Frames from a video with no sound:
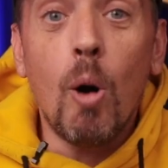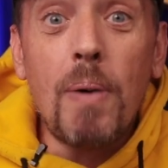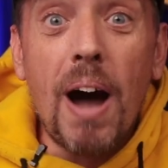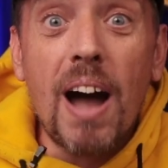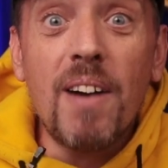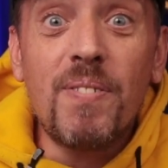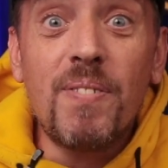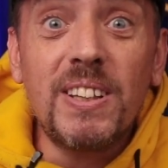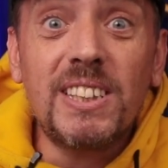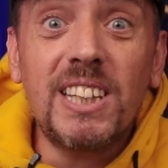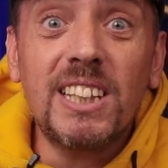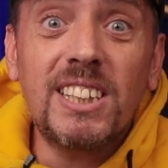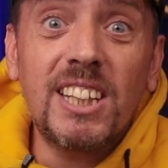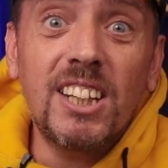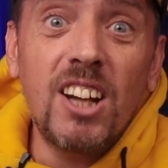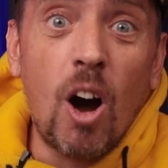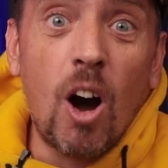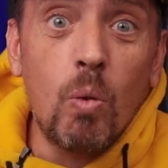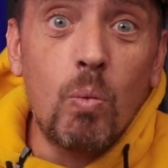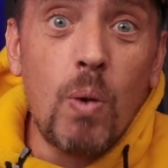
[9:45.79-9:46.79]
by visiting
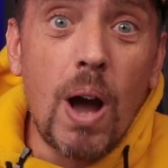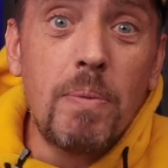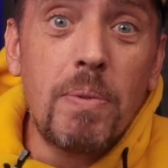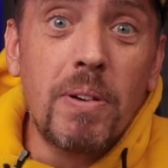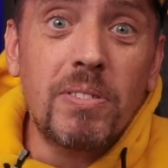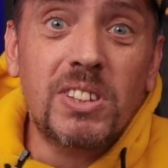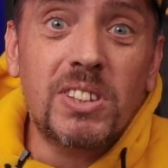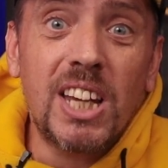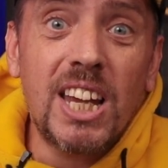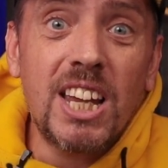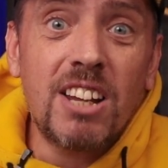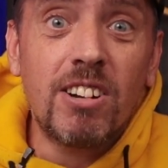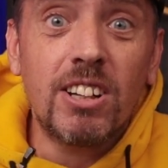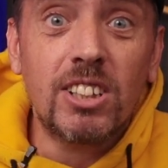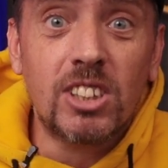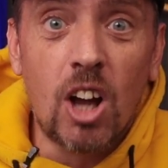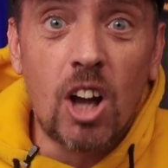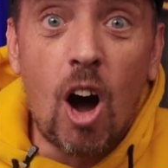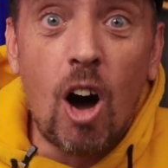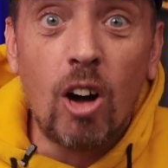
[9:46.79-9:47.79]
our Web of
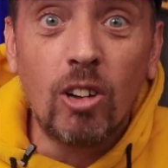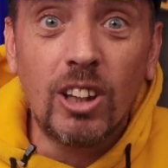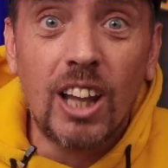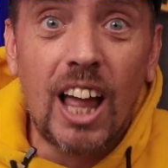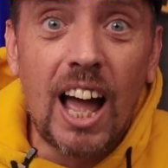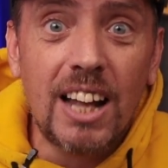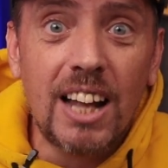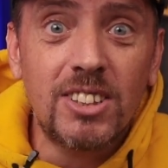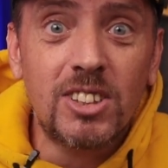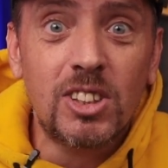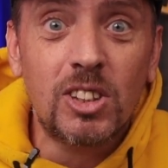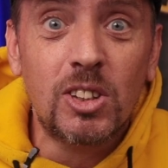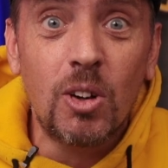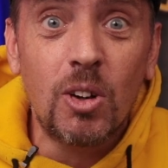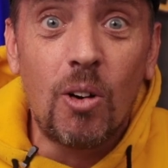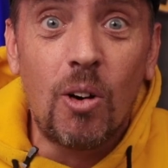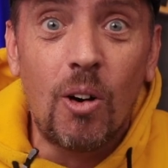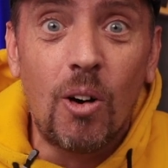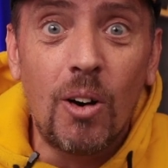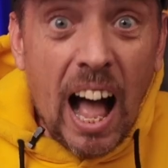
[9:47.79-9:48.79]
Secrets online
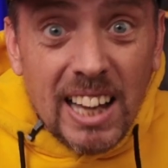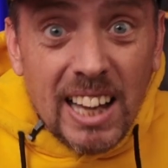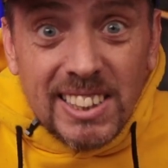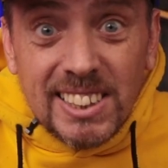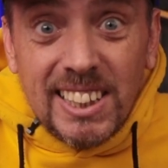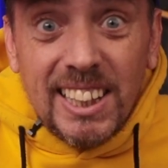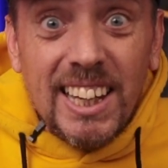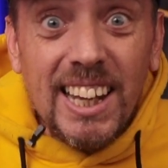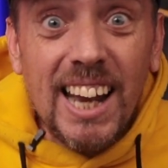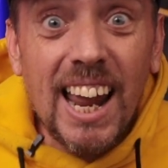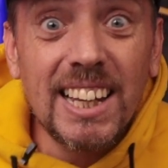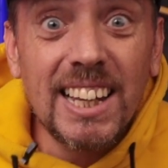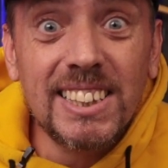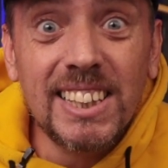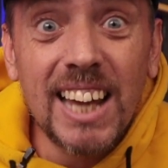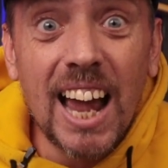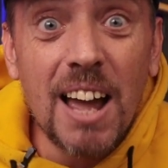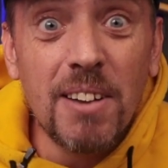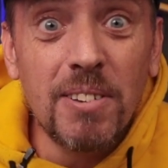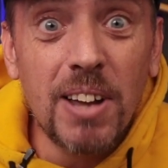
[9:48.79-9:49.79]
store. I'll see you next
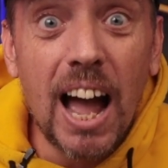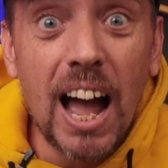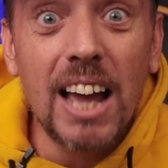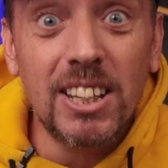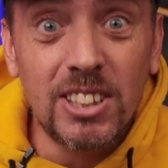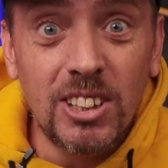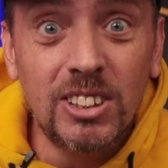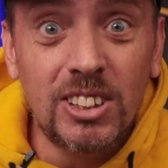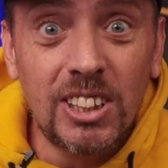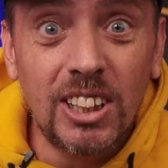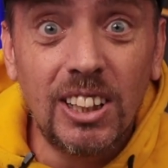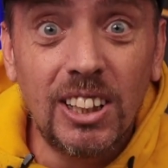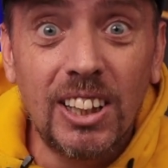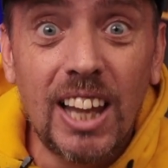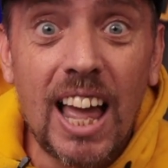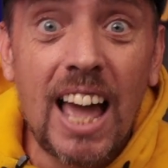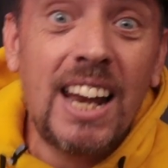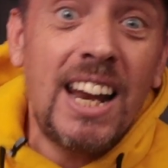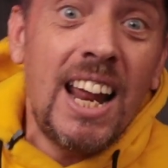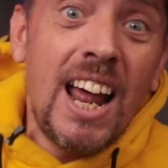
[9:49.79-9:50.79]
time, guys. Until
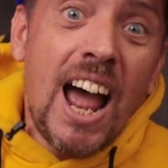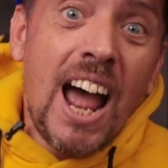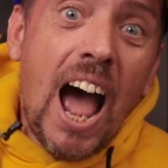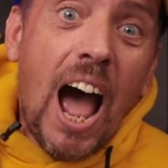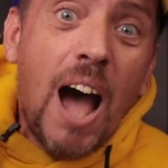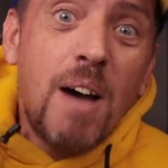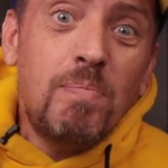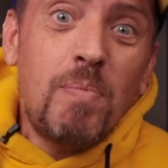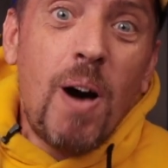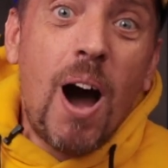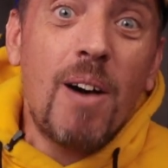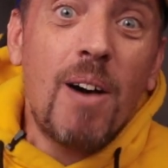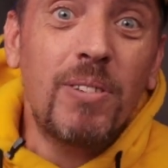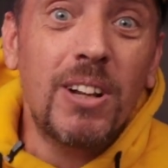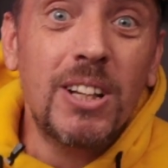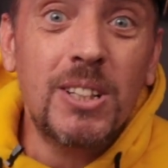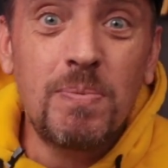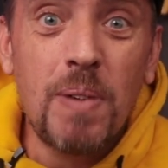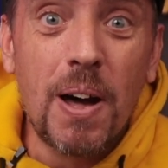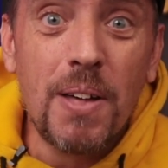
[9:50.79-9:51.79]
then, I'm
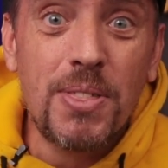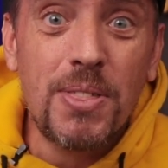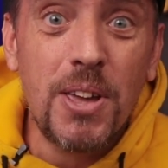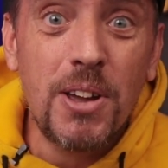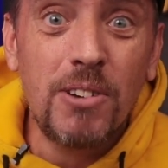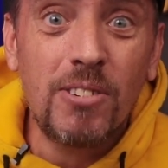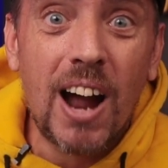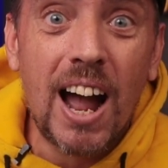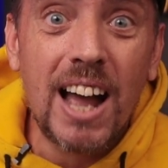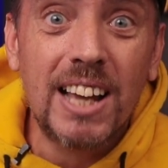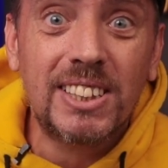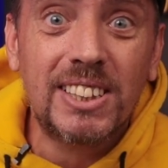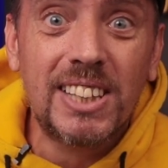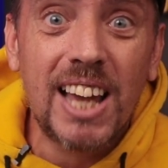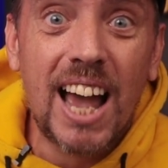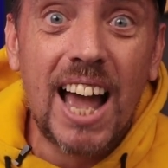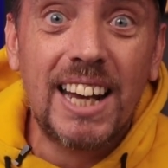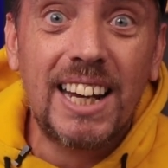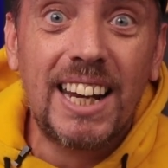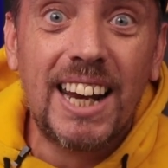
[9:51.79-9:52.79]
Marvelous Matthew Wright
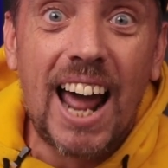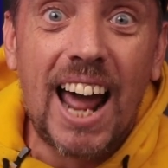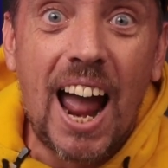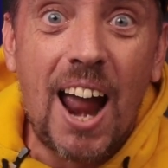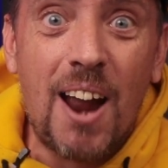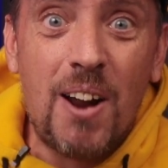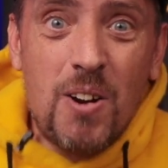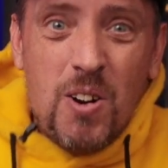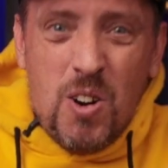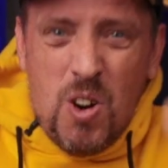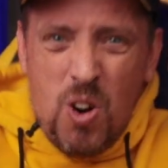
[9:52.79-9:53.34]
signing out.